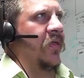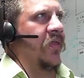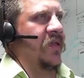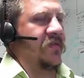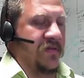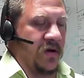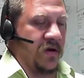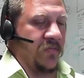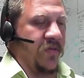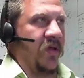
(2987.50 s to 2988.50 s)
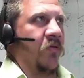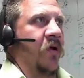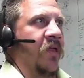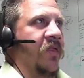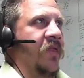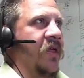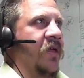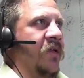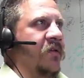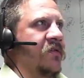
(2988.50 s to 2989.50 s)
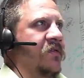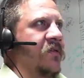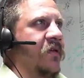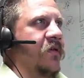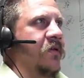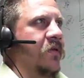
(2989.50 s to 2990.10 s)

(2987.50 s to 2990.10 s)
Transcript: and that's going to be one of these.